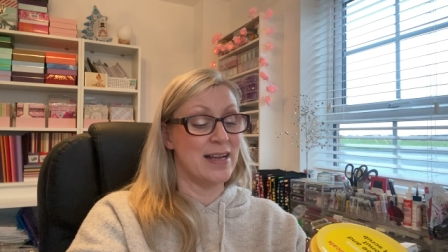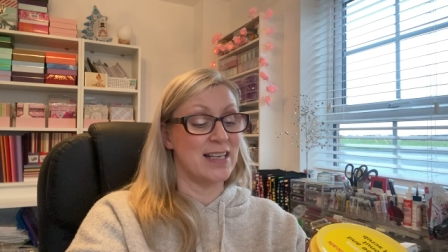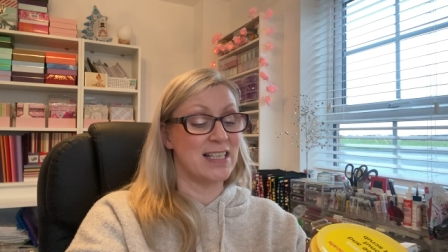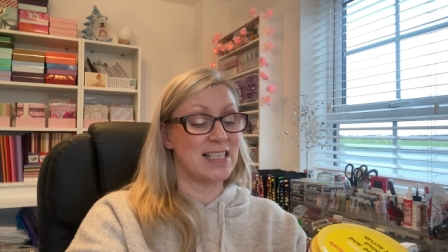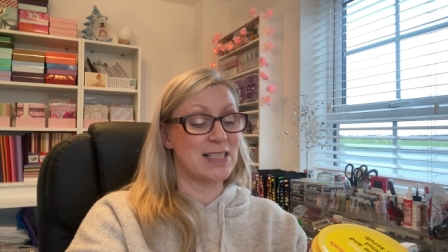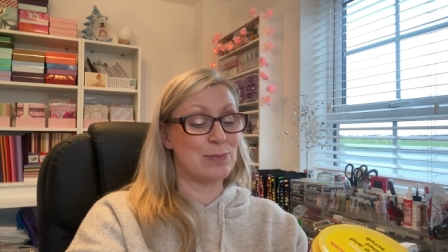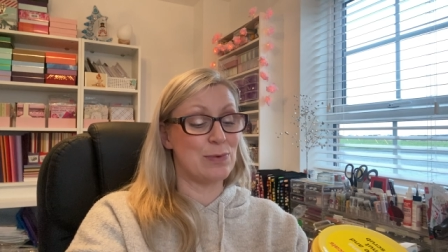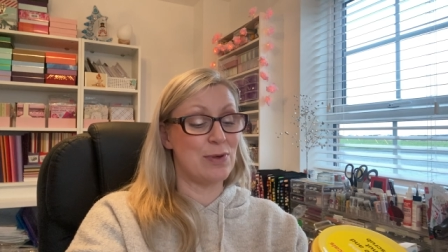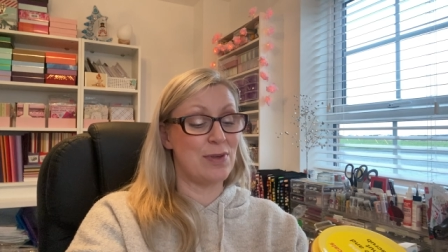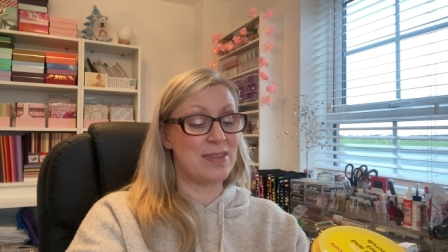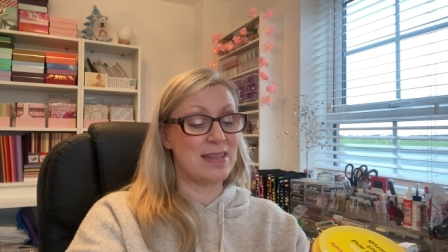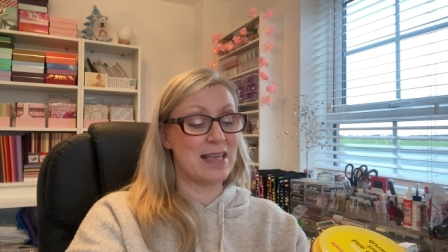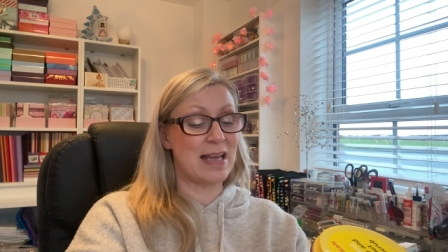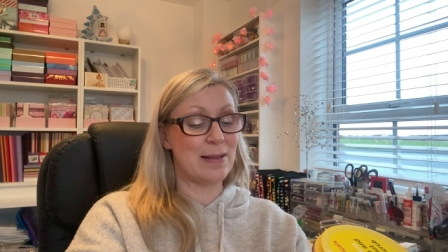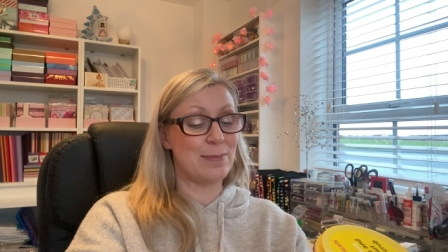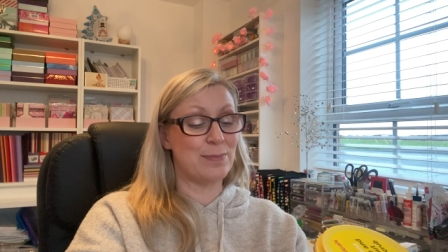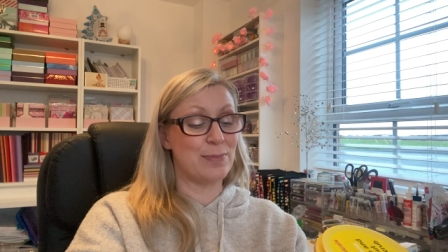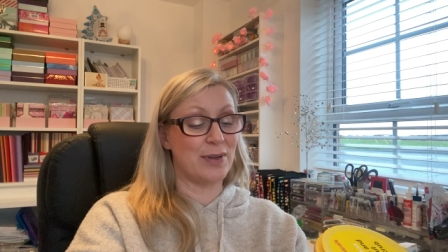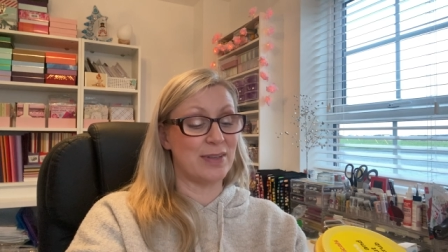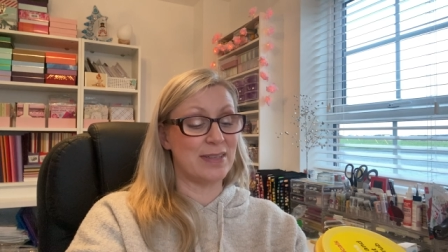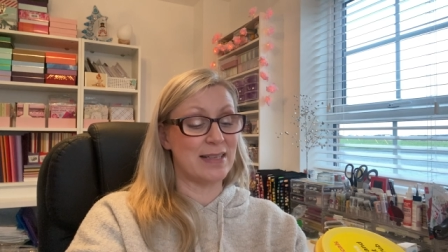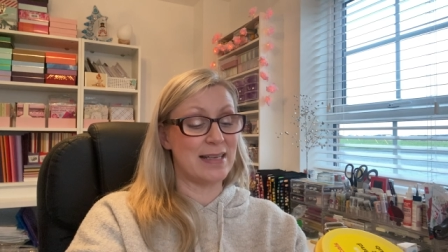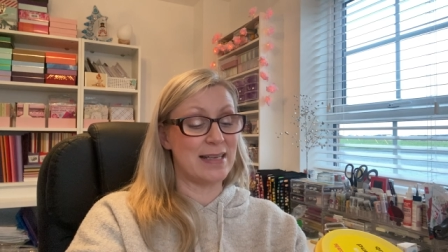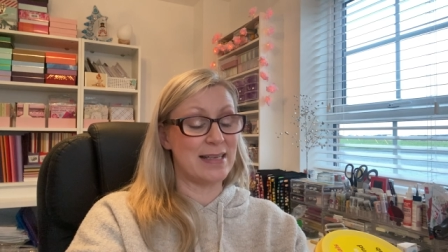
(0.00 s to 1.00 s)
smooth tan
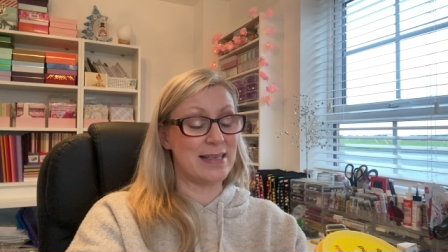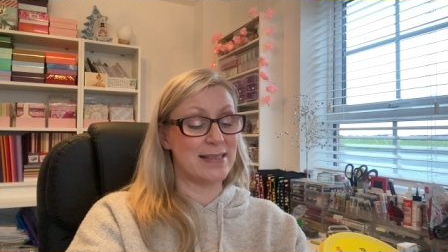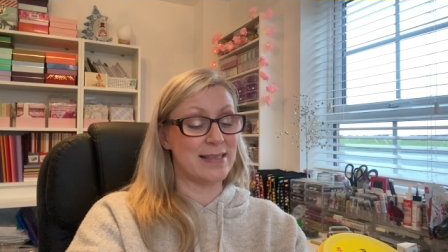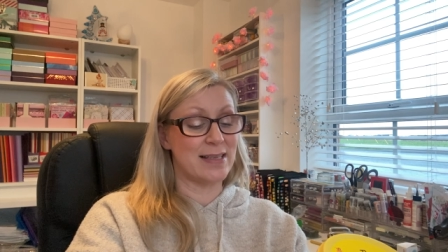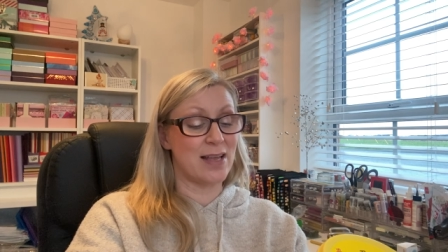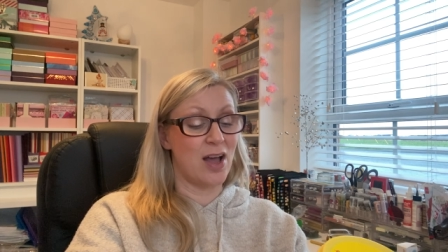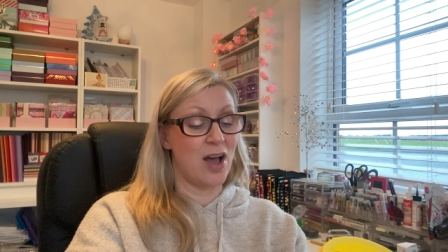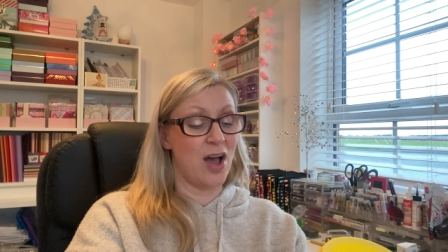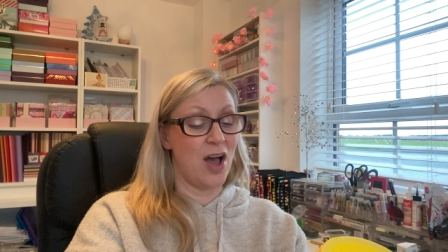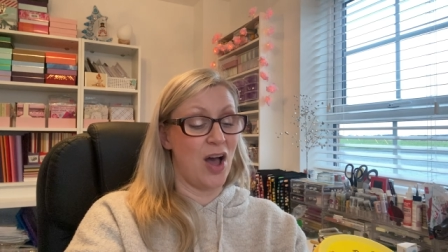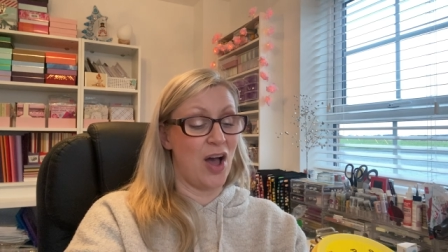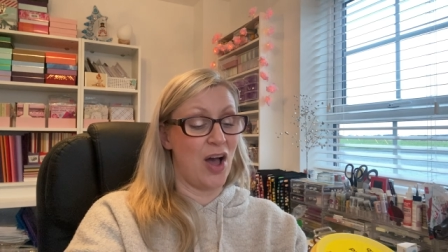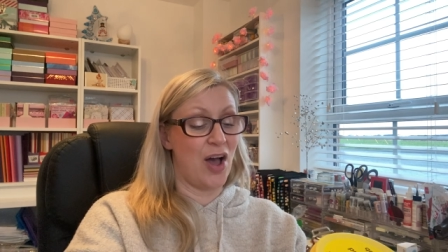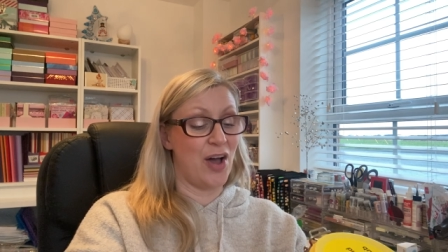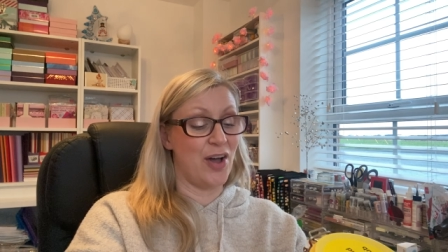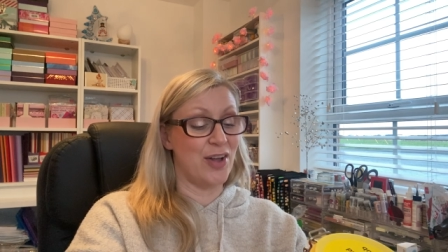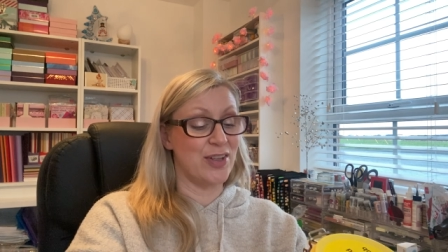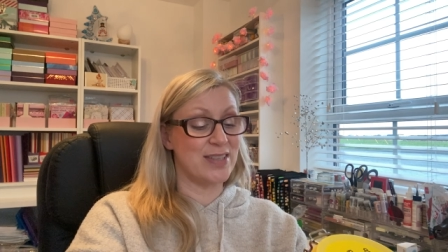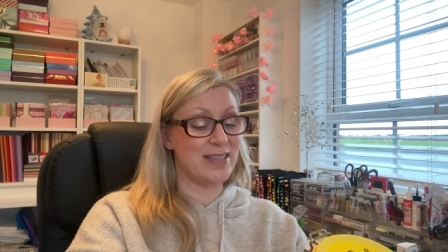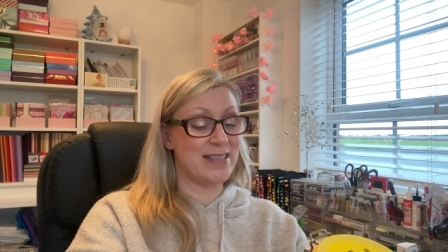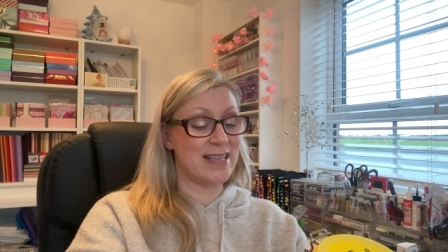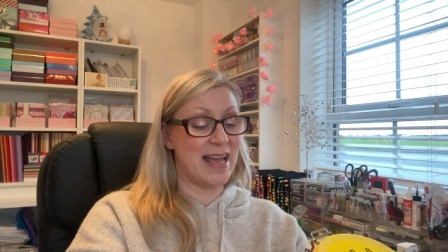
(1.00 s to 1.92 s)
bodies, hot